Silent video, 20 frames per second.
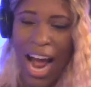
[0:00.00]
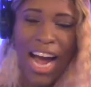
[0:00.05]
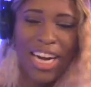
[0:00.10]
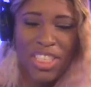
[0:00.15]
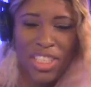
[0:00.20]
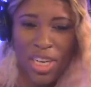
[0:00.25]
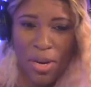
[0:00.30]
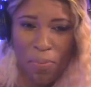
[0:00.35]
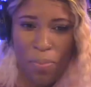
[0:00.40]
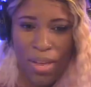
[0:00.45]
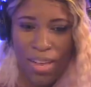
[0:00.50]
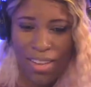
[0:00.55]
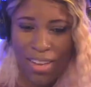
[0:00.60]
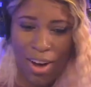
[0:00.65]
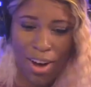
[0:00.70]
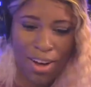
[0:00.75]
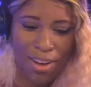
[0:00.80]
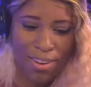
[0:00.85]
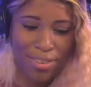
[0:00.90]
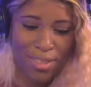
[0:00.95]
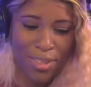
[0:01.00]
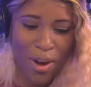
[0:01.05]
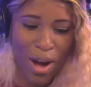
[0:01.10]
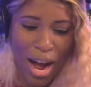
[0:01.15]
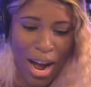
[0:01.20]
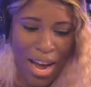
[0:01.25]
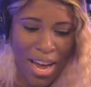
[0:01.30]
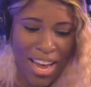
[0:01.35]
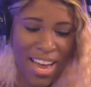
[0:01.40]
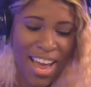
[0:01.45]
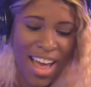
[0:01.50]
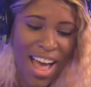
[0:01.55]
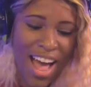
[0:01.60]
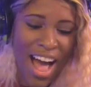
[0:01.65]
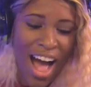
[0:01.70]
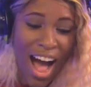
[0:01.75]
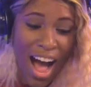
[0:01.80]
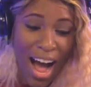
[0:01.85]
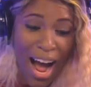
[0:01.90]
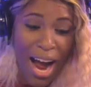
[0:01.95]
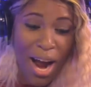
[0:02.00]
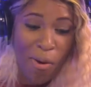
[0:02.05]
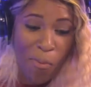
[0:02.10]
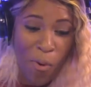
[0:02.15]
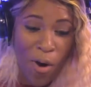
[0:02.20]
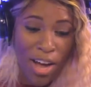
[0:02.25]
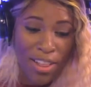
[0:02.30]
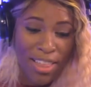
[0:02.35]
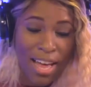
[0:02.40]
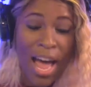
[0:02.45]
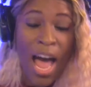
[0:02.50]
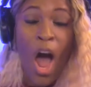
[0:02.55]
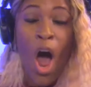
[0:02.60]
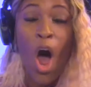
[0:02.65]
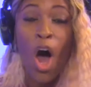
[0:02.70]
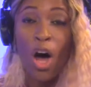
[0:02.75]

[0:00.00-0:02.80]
I ship it, y'all. So I want that.